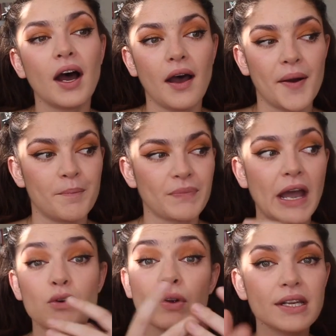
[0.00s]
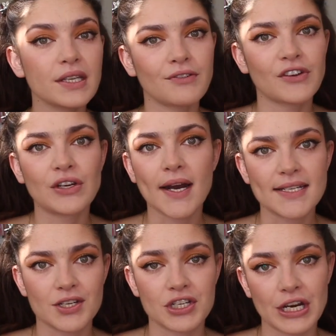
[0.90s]
Um, I would really love for you
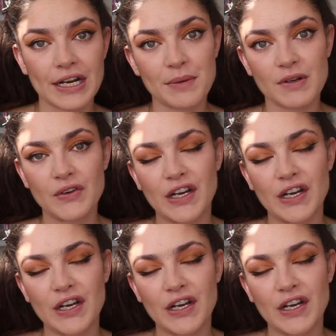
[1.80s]
guys to share any book